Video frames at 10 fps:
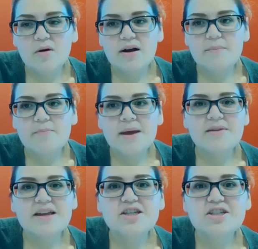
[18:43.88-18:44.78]
Or
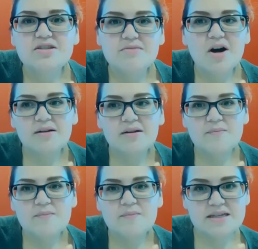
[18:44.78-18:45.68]
maybe they just
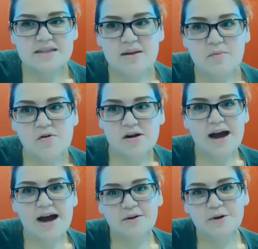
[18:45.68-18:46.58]
aren't in business
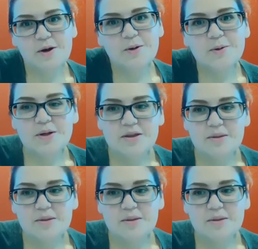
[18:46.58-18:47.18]
anymore. I don't know.